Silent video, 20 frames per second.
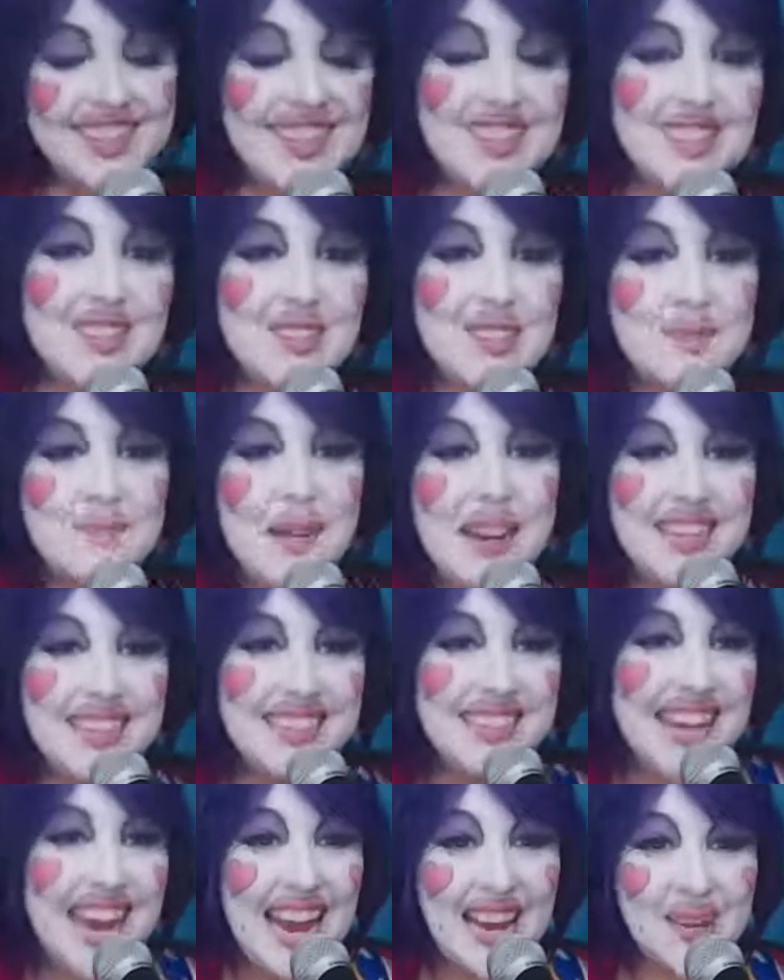It's a
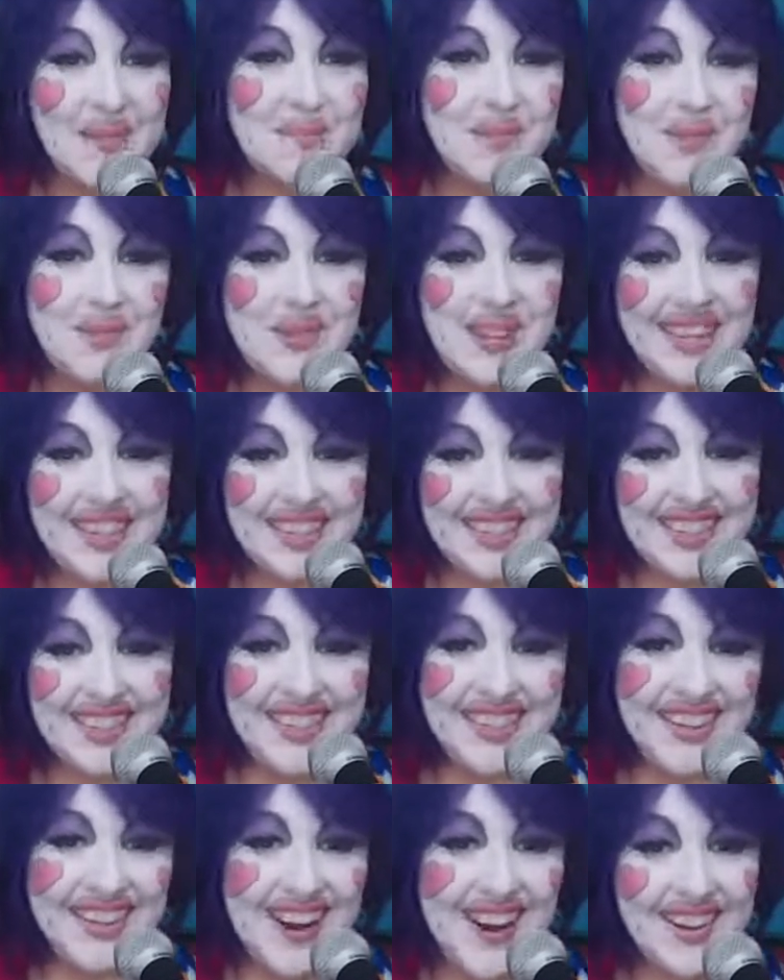Spicy Heck Boy.
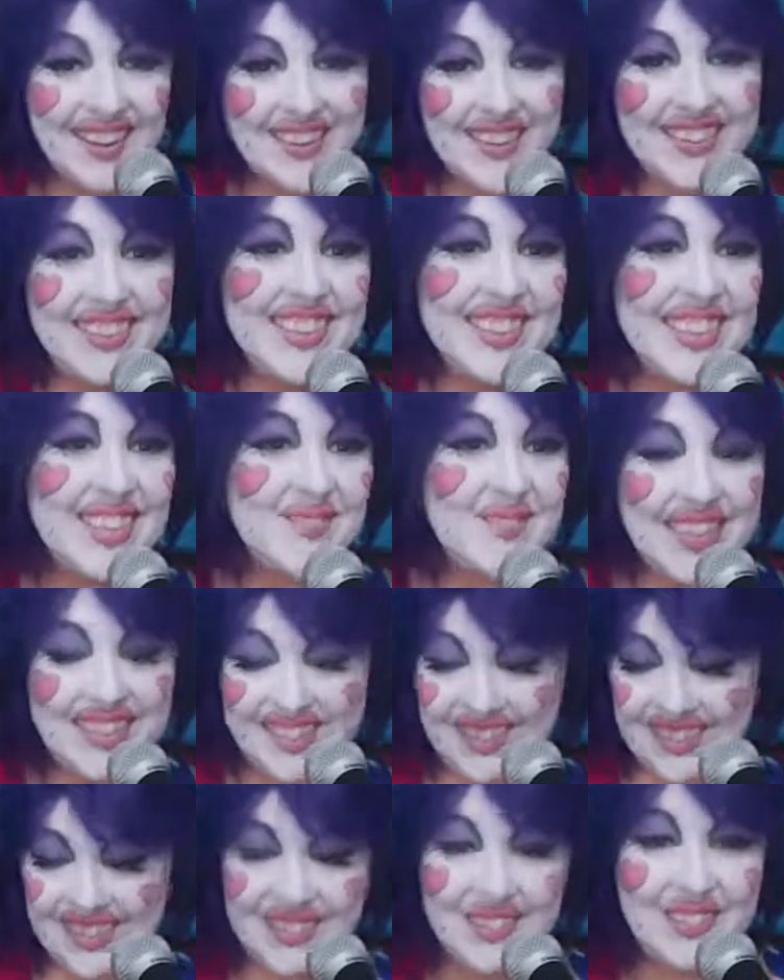Our little
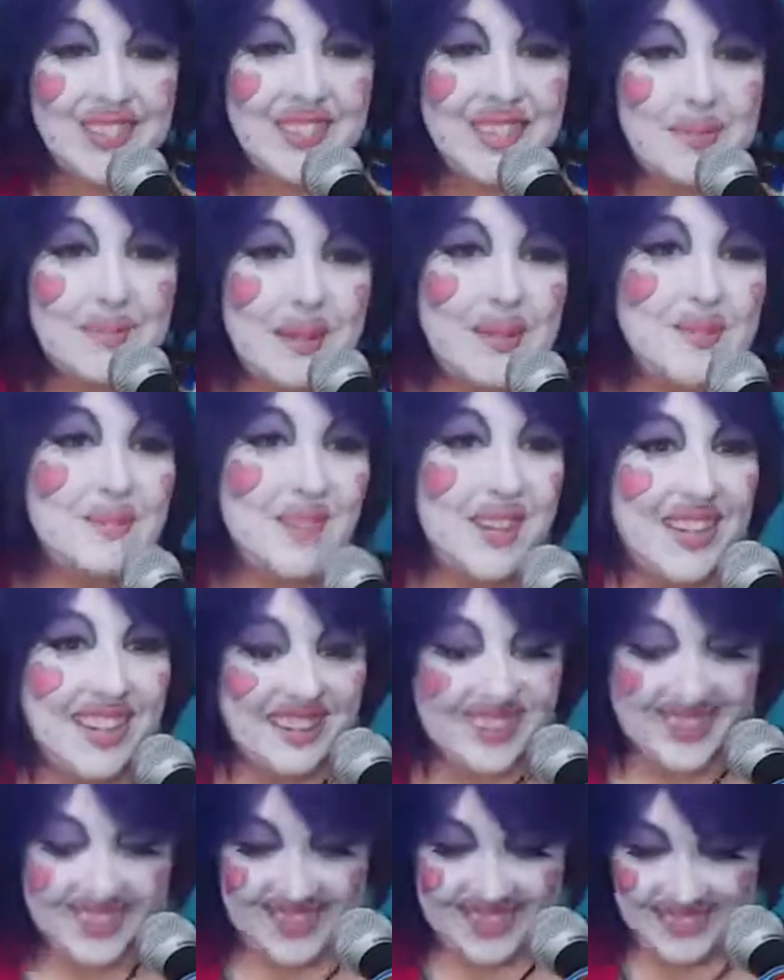demons, our little demon
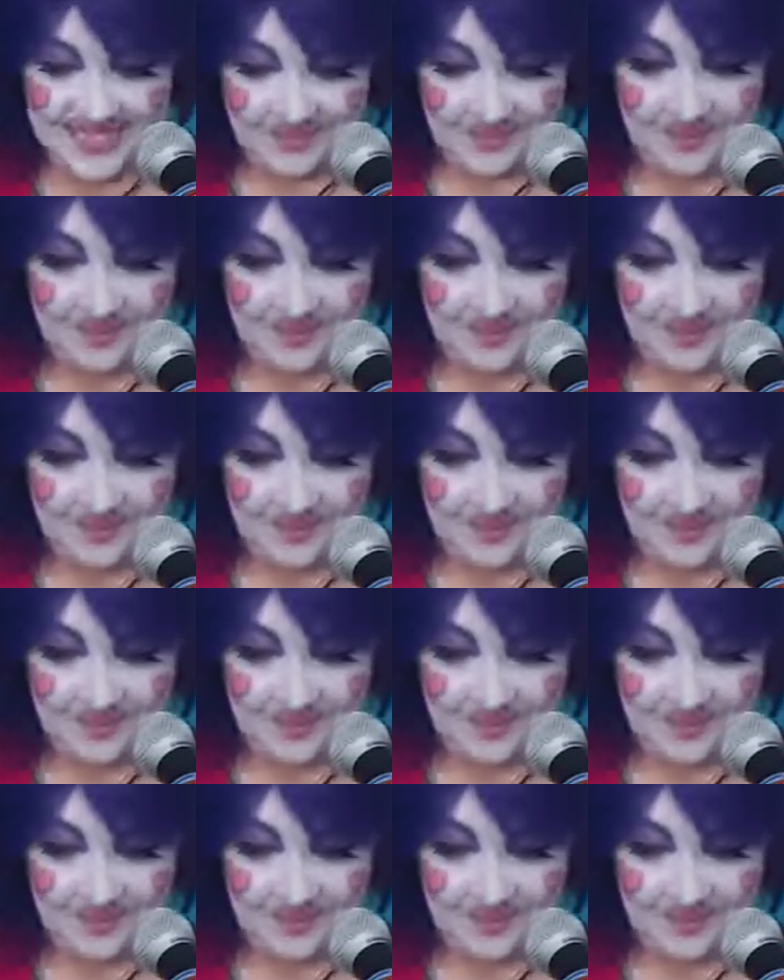friends.